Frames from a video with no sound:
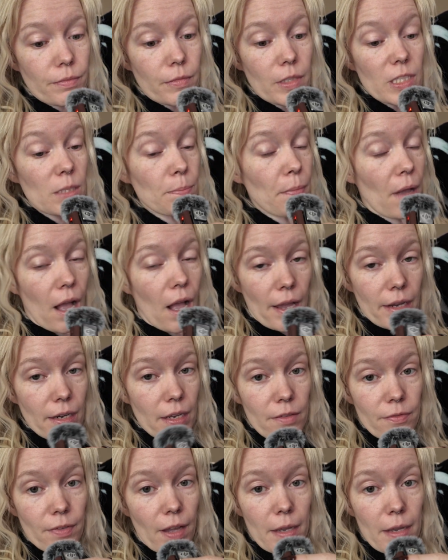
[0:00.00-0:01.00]
spot
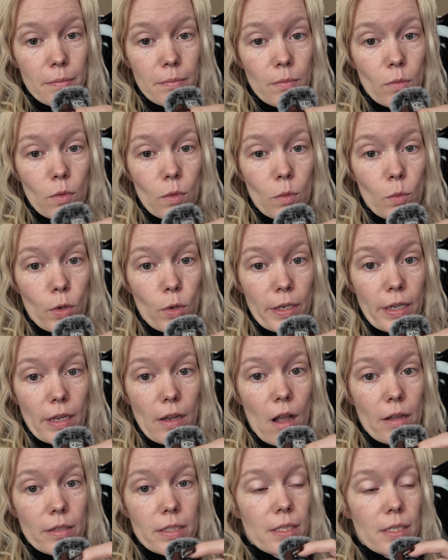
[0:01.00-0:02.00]
if I'm
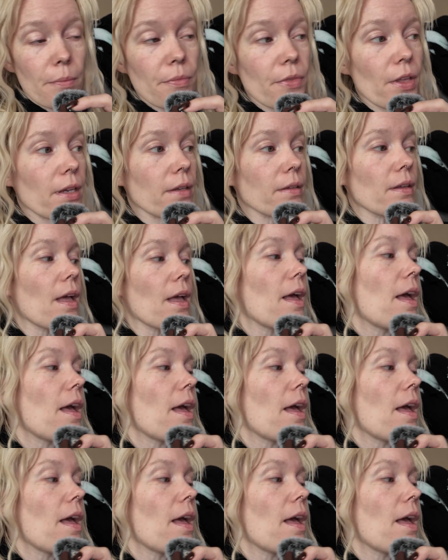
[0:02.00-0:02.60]
working on something.